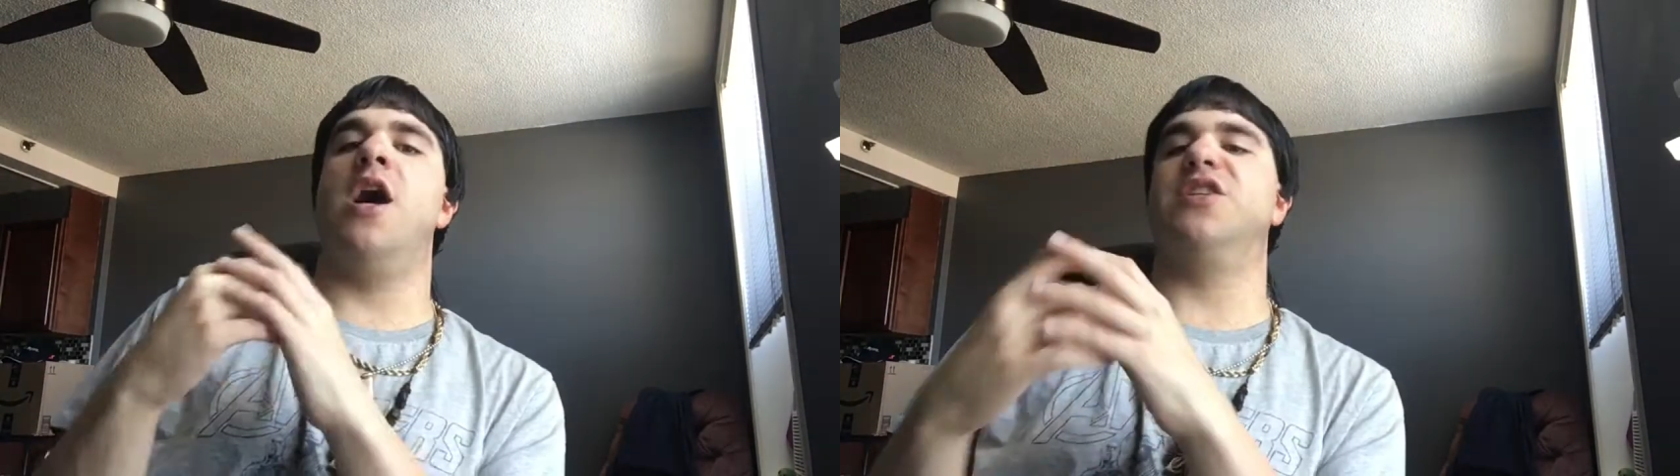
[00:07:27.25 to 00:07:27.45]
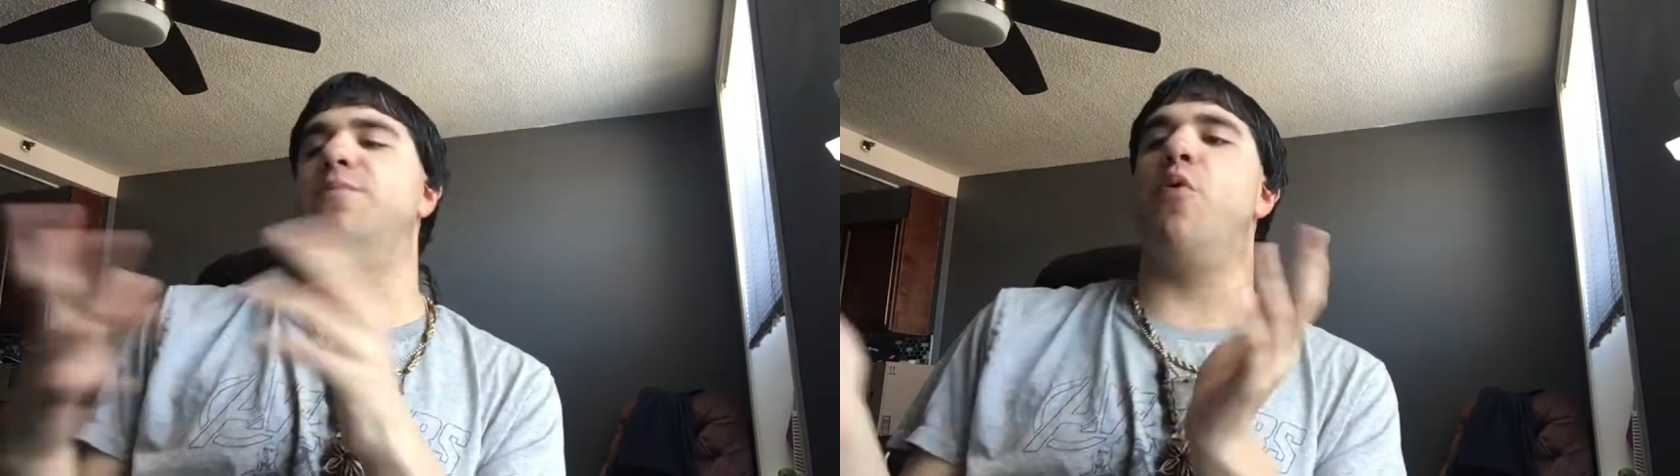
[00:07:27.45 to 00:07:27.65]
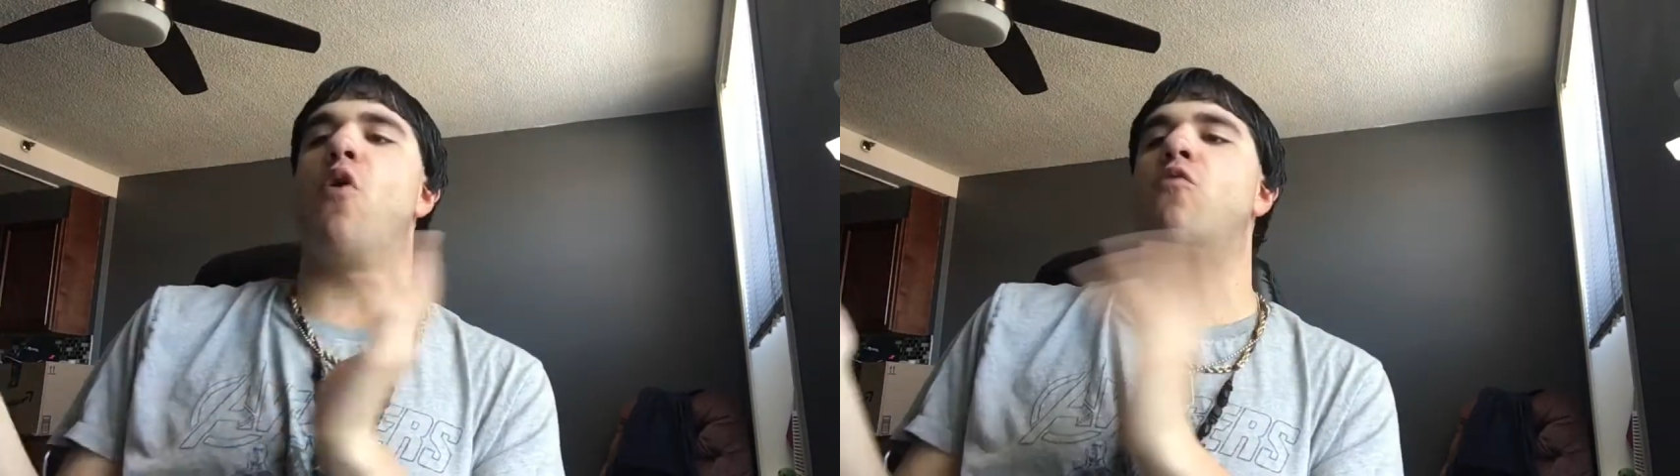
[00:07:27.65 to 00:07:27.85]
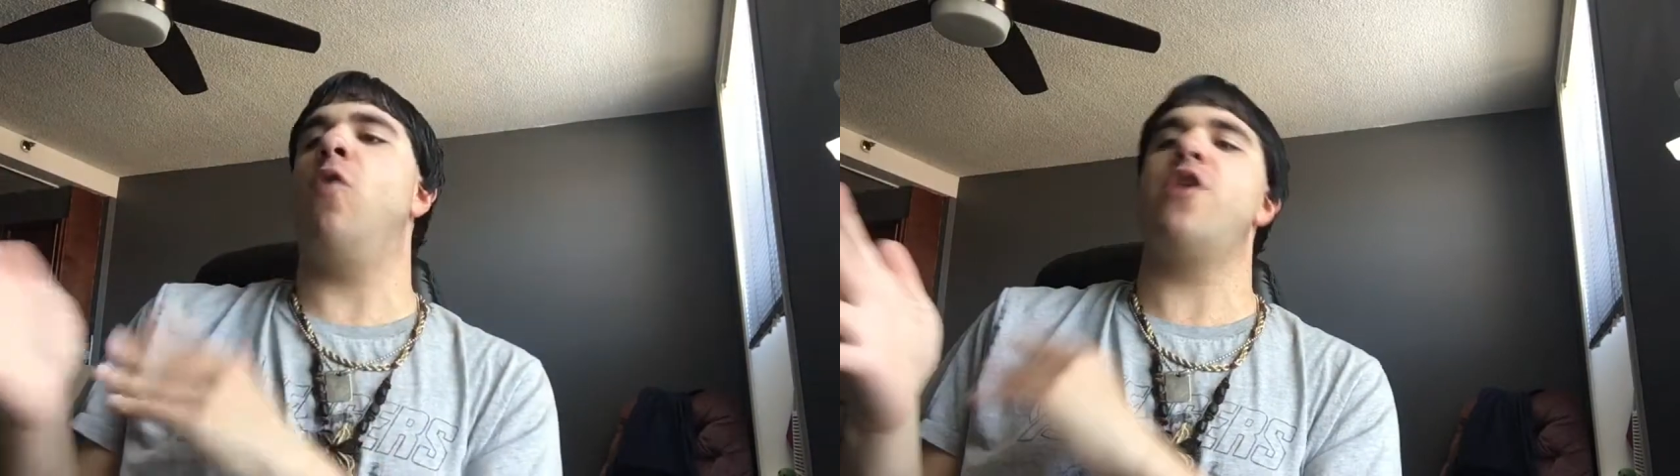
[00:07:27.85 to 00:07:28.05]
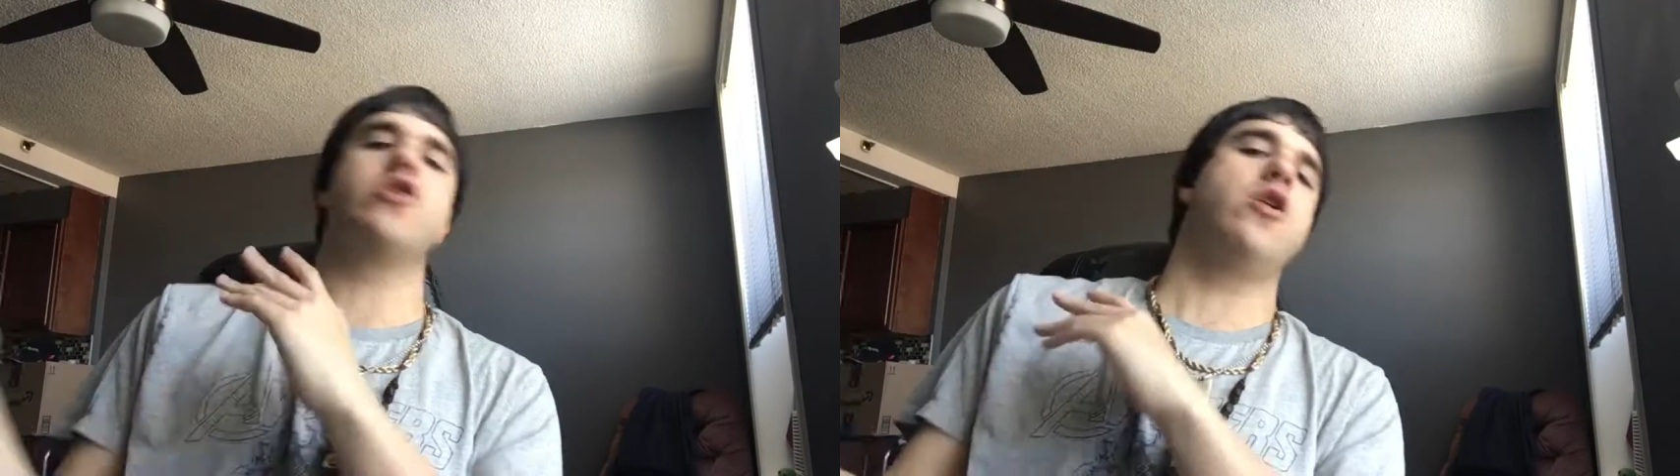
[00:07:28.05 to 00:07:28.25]
support
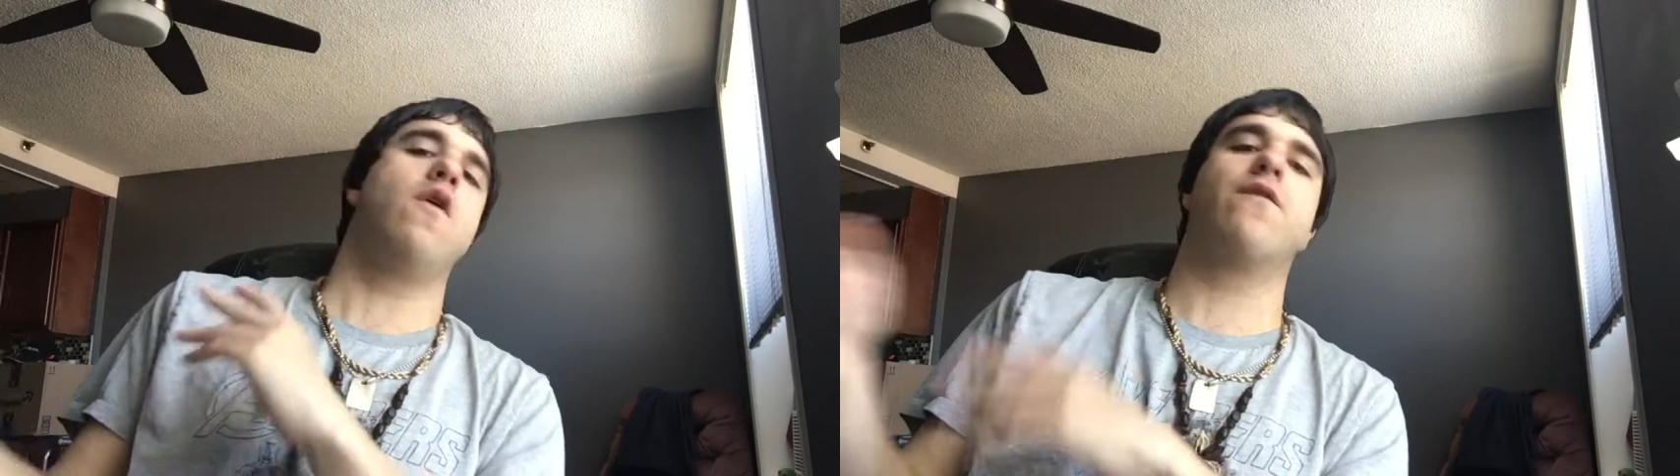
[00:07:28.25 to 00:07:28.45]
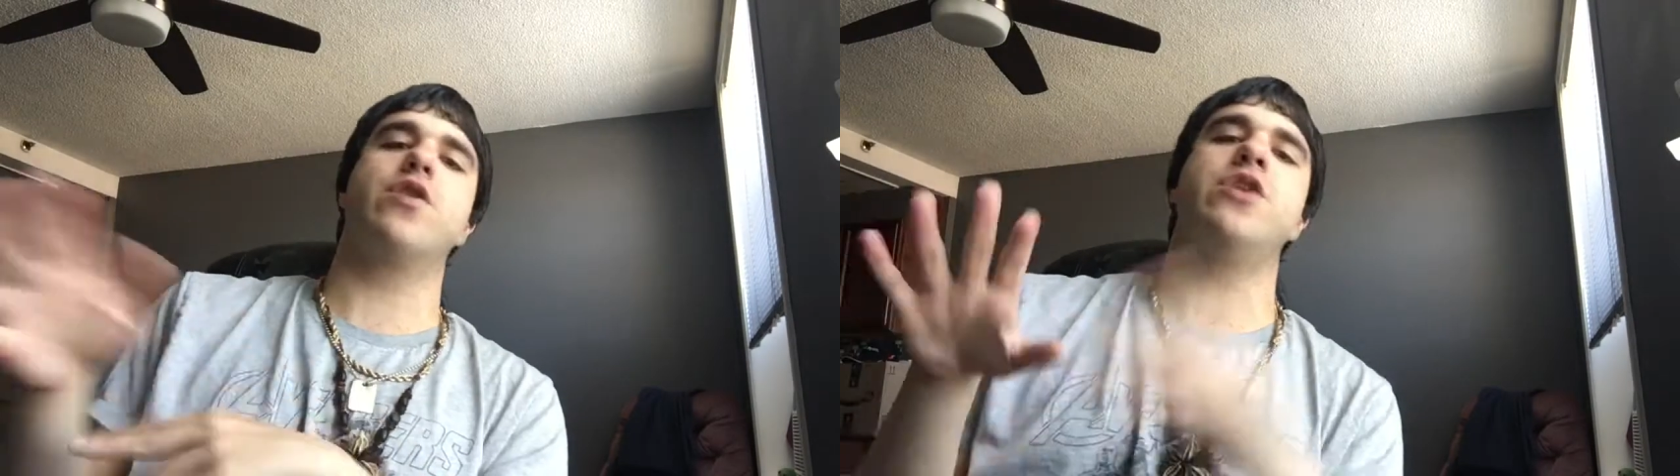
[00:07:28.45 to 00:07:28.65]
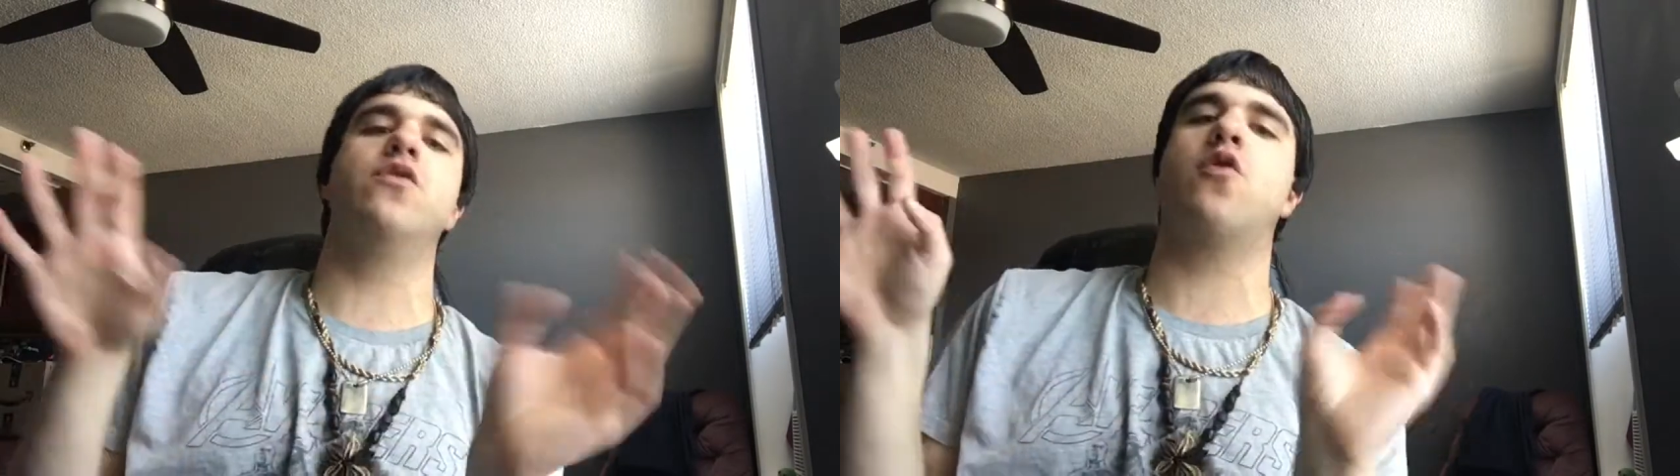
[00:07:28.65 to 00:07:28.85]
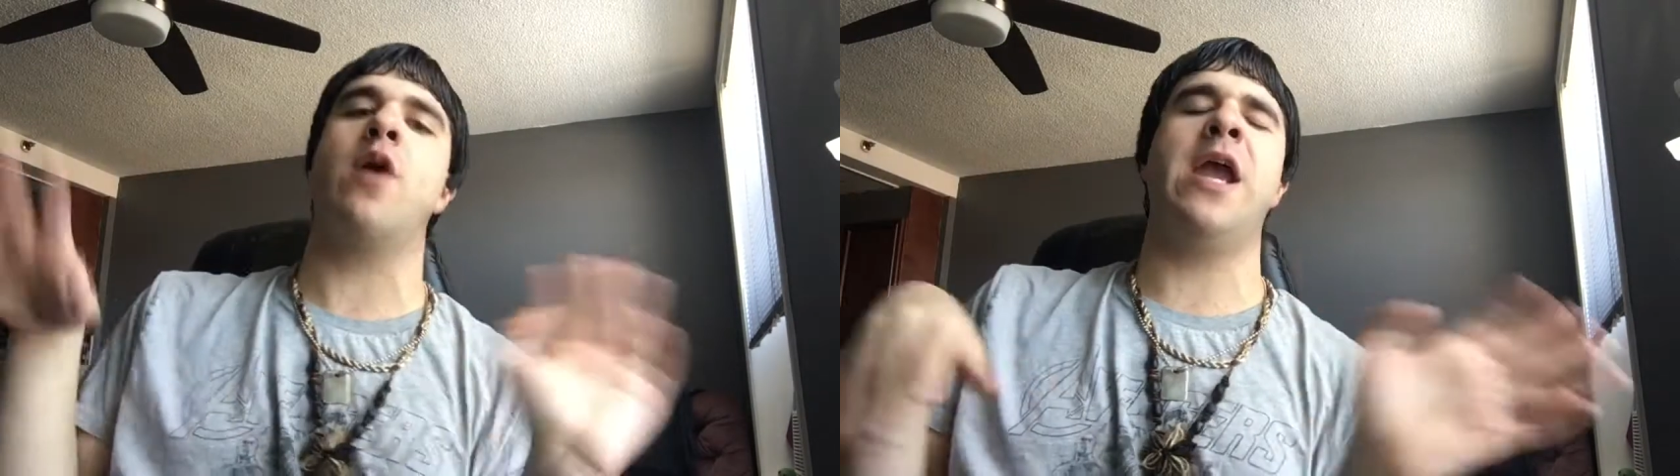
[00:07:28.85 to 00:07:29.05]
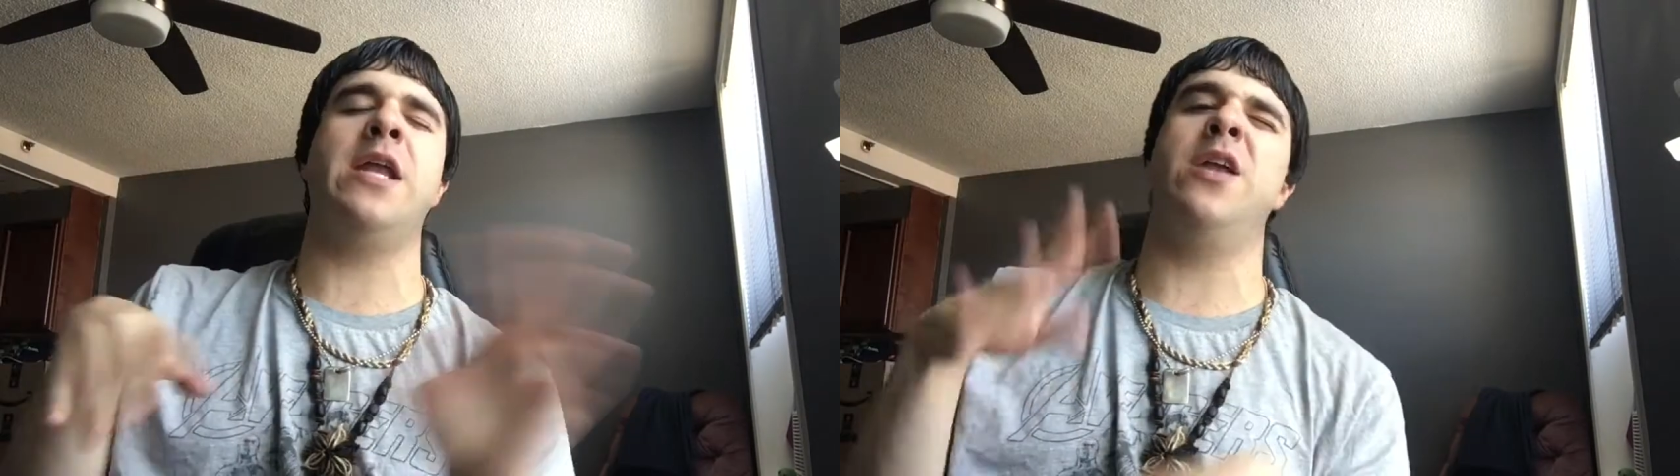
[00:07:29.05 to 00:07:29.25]
Russia over Ukraine